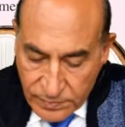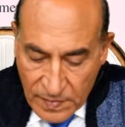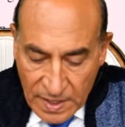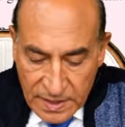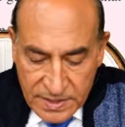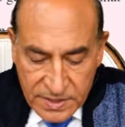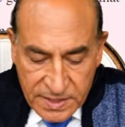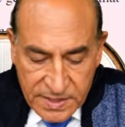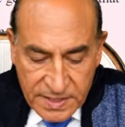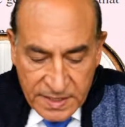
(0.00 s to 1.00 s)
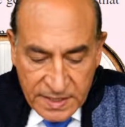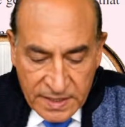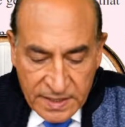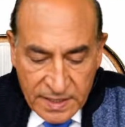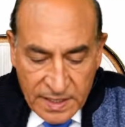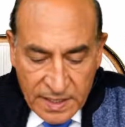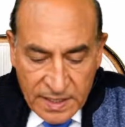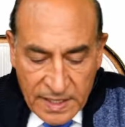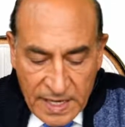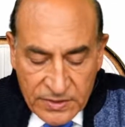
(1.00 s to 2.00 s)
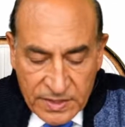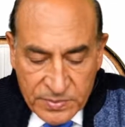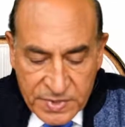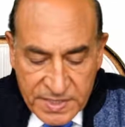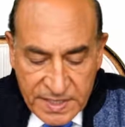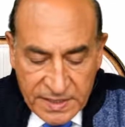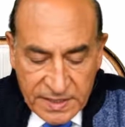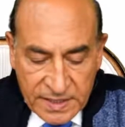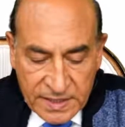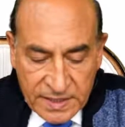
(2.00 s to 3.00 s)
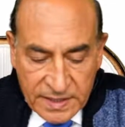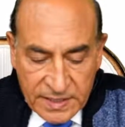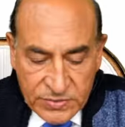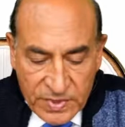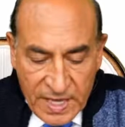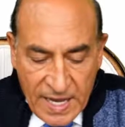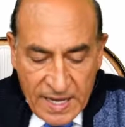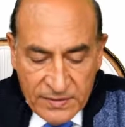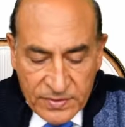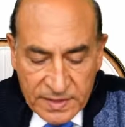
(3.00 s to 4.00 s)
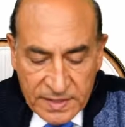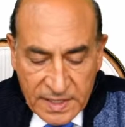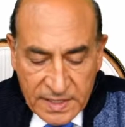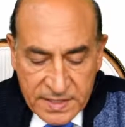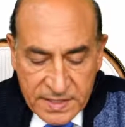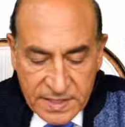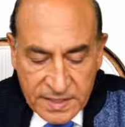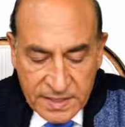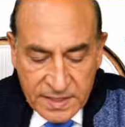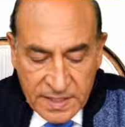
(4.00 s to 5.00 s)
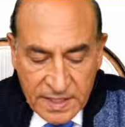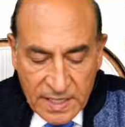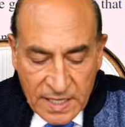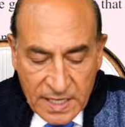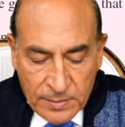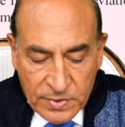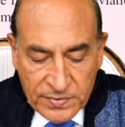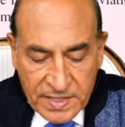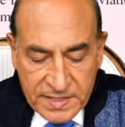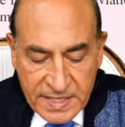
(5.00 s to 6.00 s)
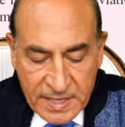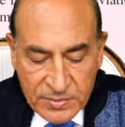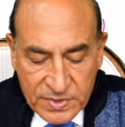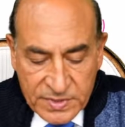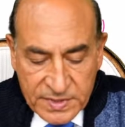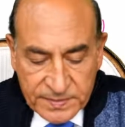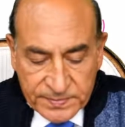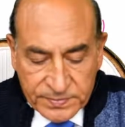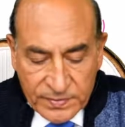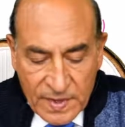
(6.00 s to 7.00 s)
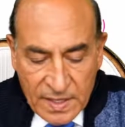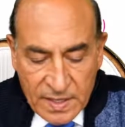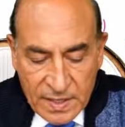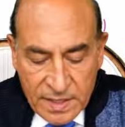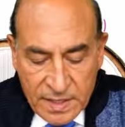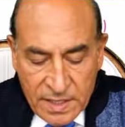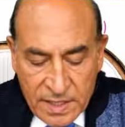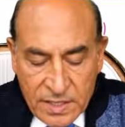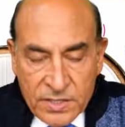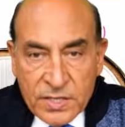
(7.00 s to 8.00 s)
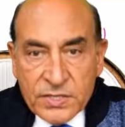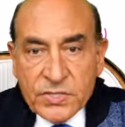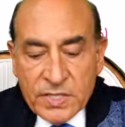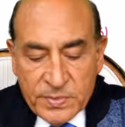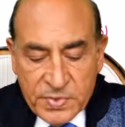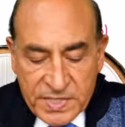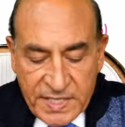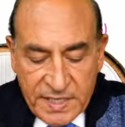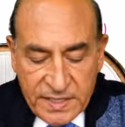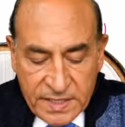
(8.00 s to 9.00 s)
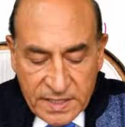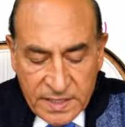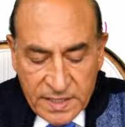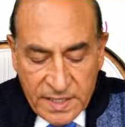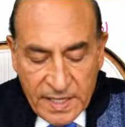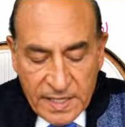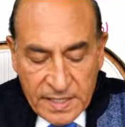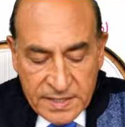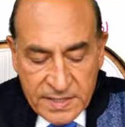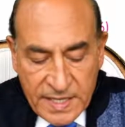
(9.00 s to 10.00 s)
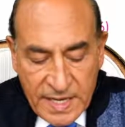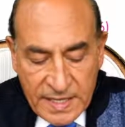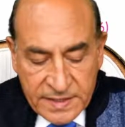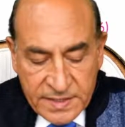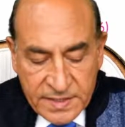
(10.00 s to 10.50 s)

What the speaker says: let's consider now the procedure that we have and consider a couple of examples. So the procedure is that